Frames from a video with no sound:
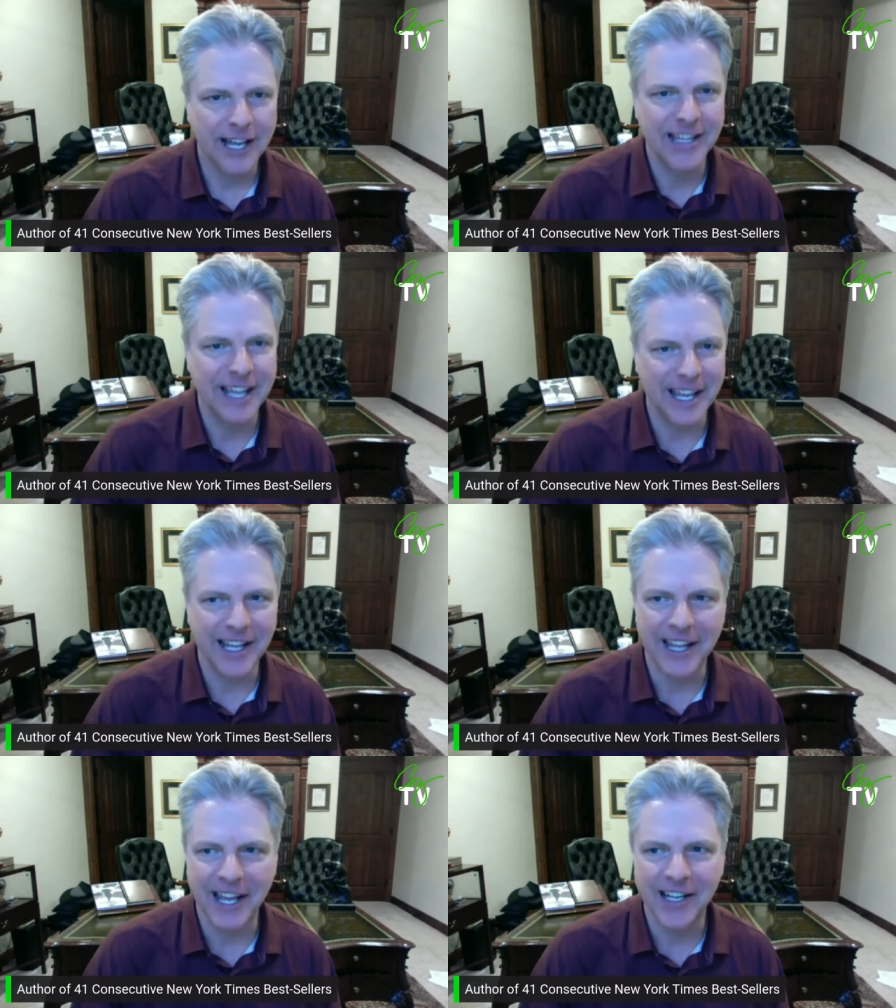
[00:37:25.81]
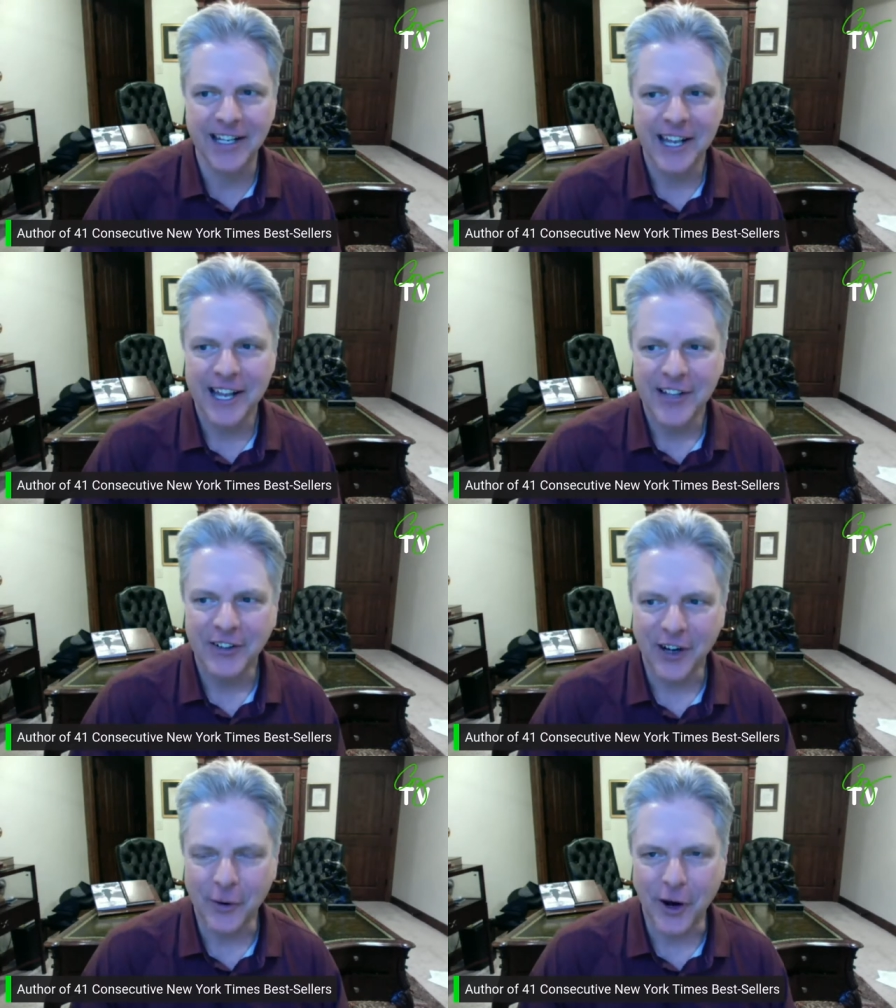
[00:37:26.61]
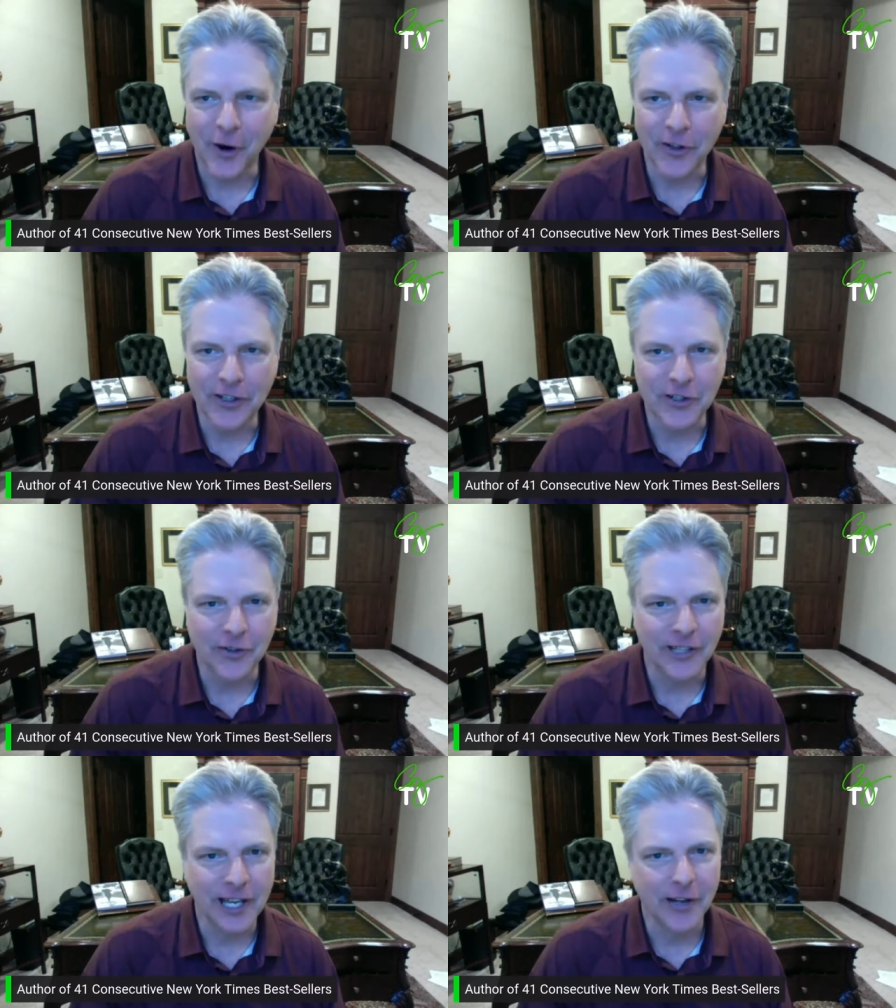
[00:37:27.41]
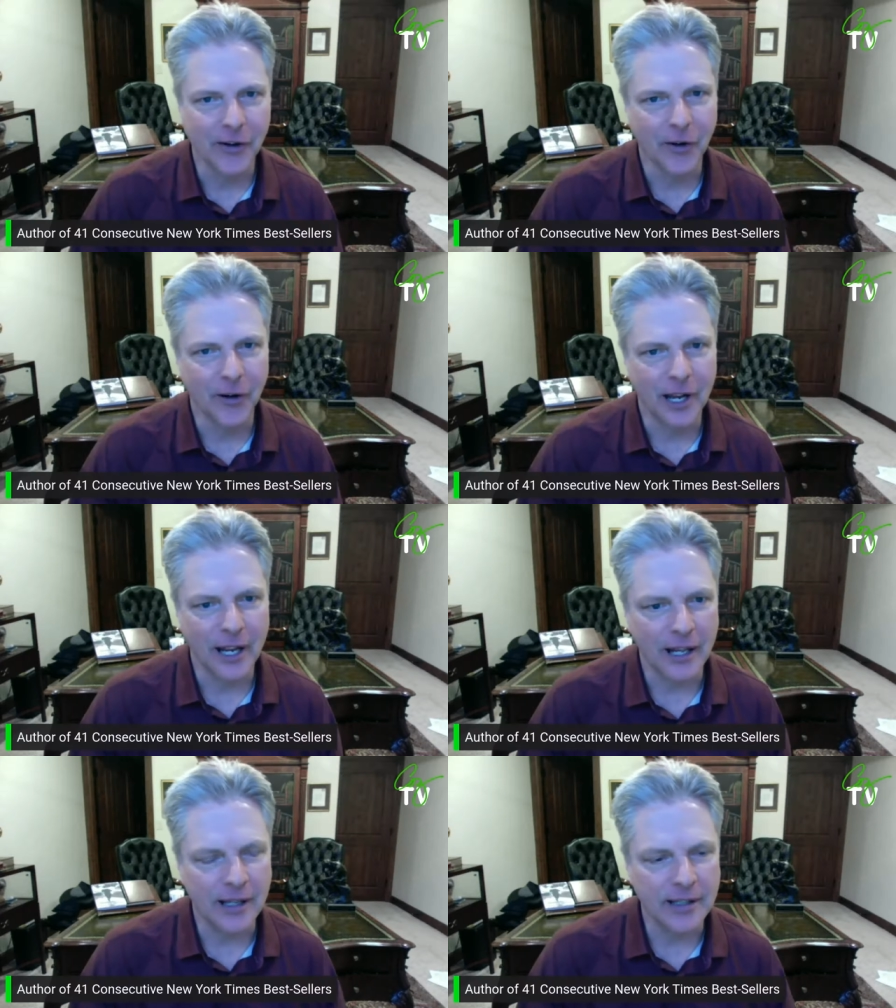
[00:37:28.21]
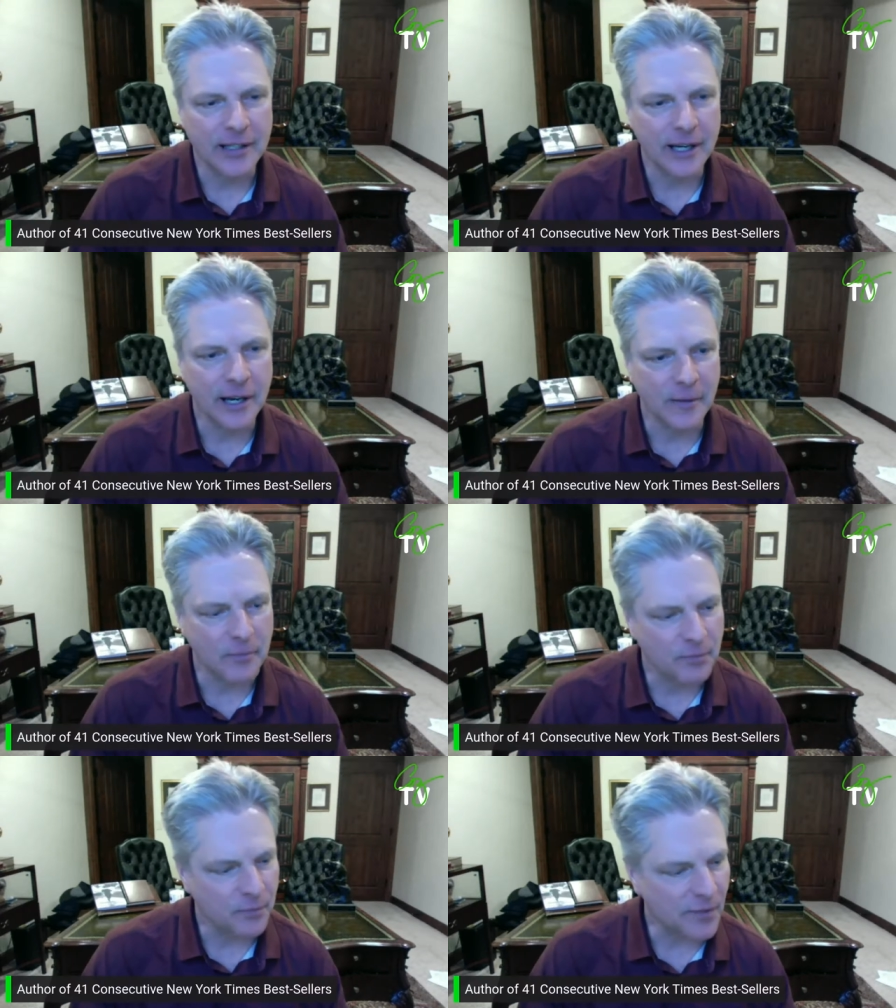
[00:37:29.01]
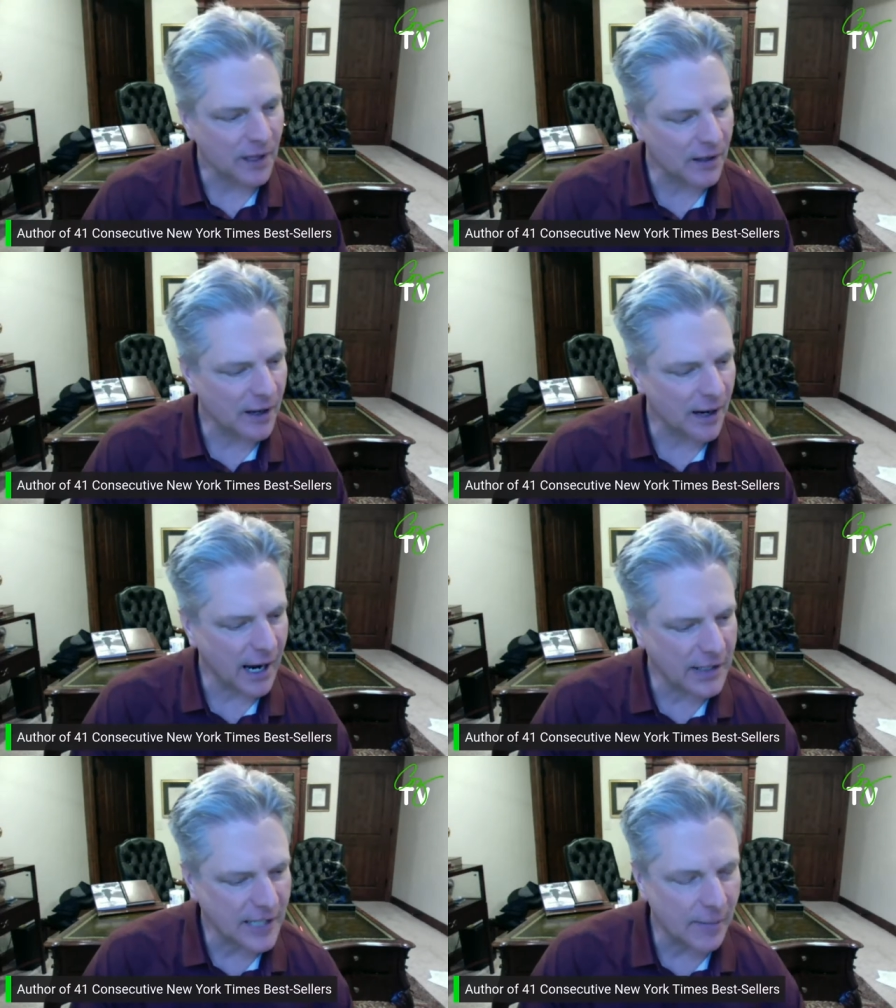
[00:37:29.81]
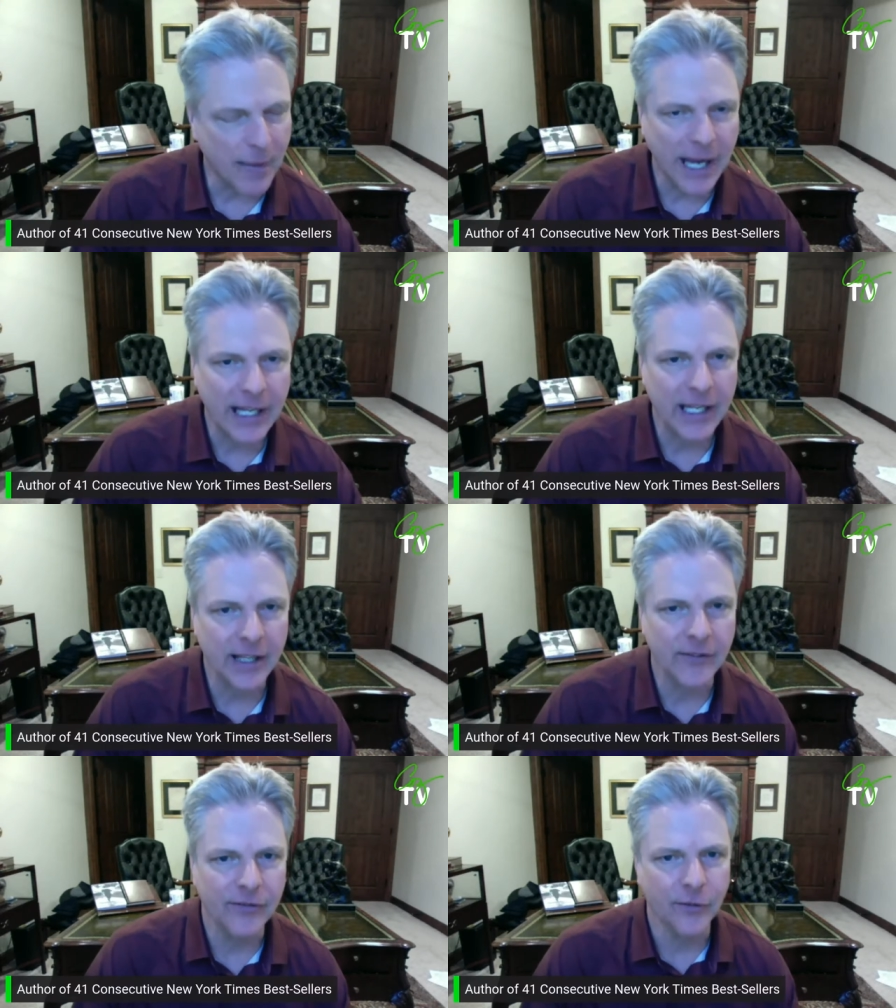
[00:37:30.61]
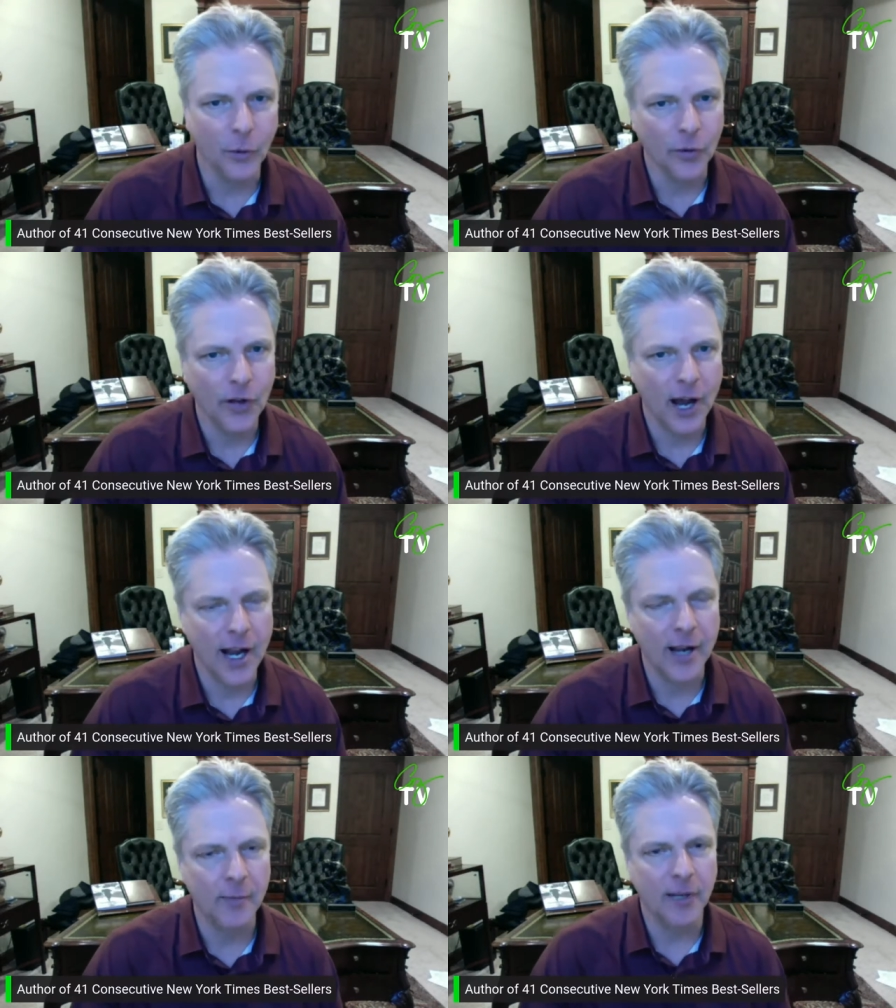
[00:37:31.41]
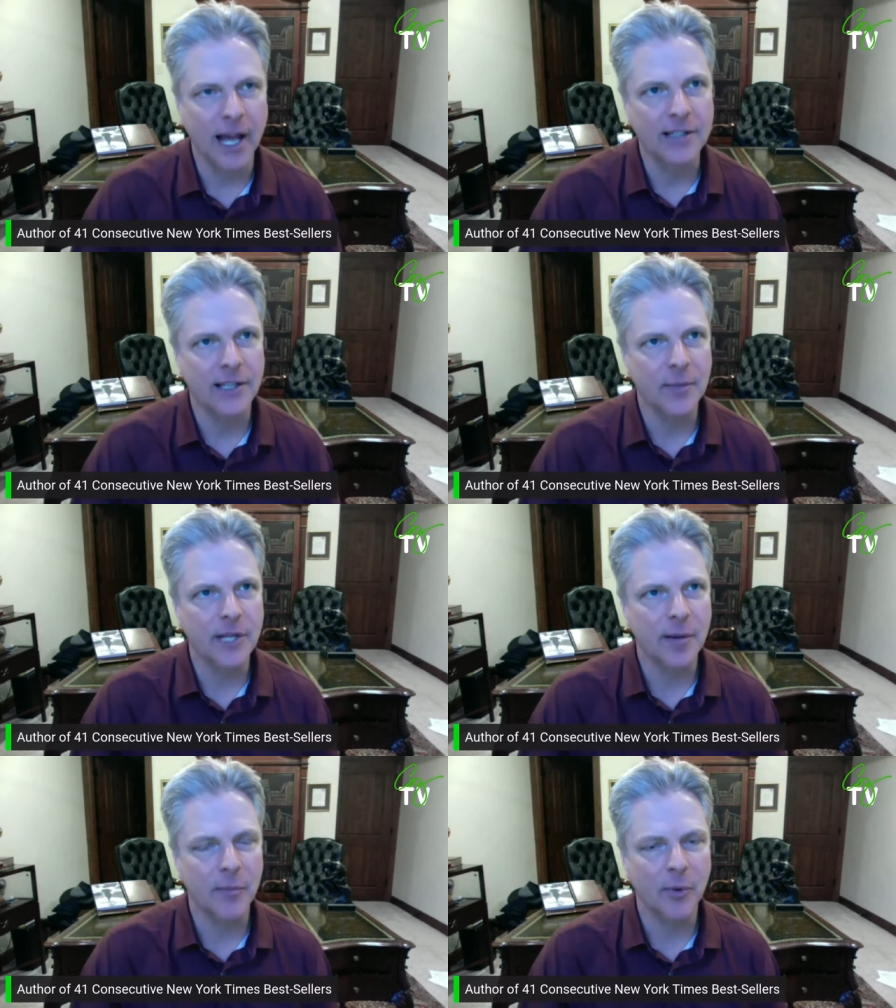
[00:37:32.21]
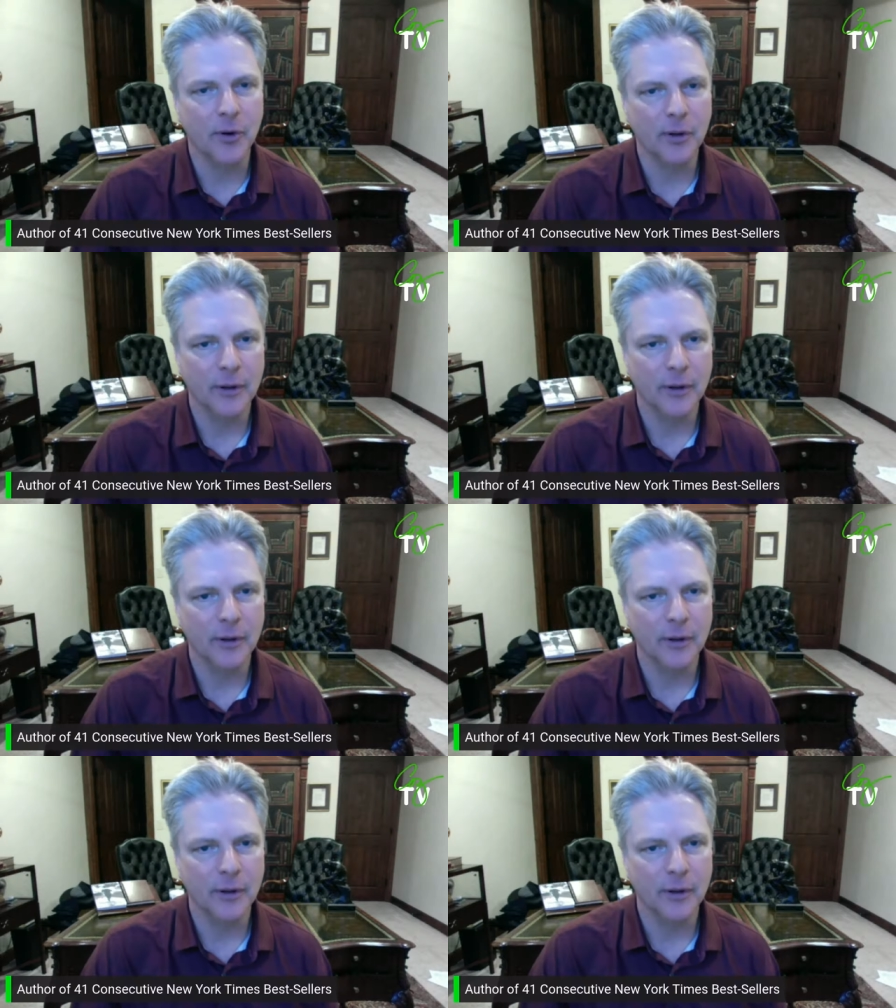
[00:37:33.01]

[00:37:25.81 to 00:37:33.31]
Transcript: and, then, and then, so here we are, all these years later, and um, I stepped back in full time last September.